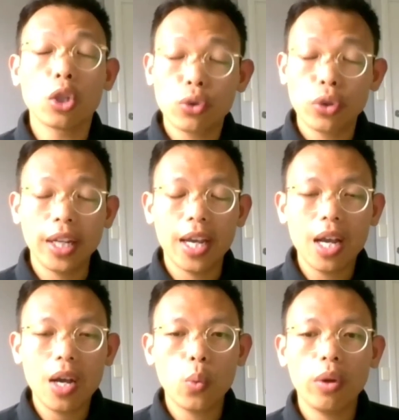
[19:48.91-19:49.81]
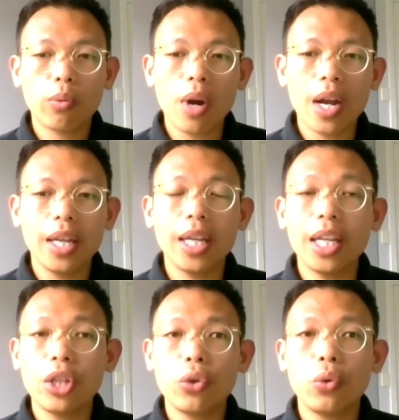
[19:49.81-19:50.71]
Australia, we're running
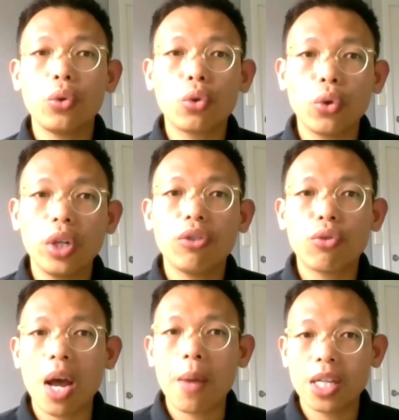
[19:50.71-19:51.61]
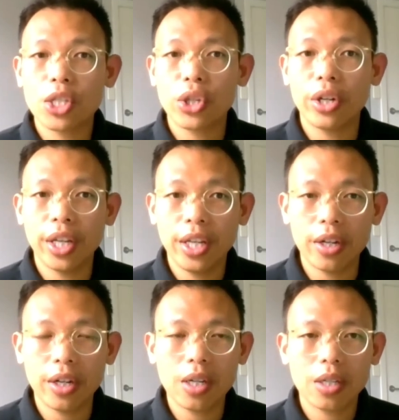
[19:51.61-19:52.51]
into three trimester a
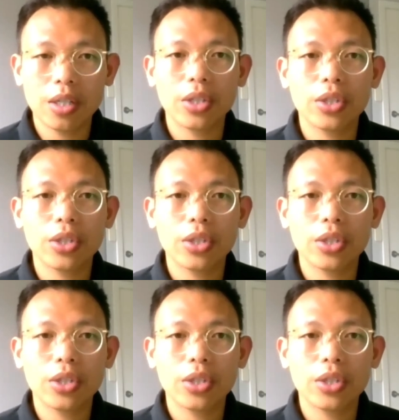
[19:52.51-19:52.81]
year.